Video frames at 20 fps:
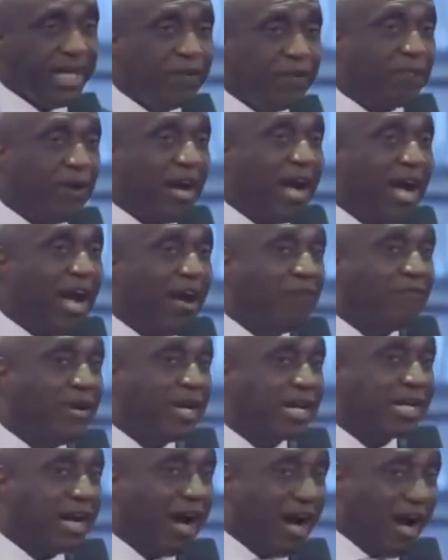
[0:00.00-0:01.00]
If I have
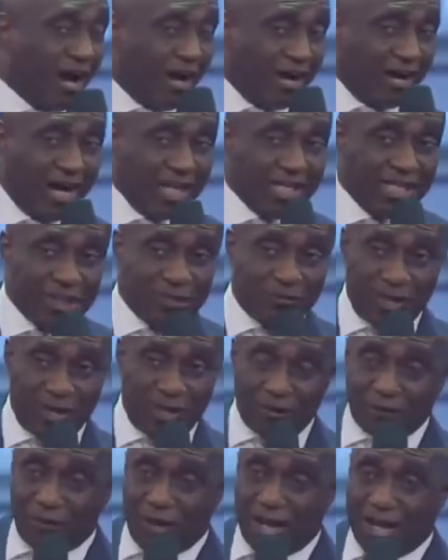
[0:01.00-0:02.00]
a car and it's
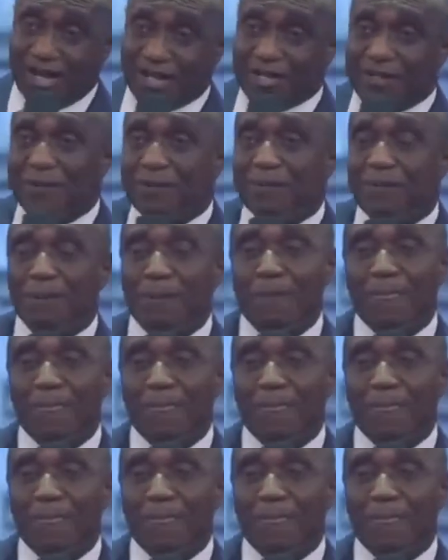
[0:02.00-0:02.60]
very fine,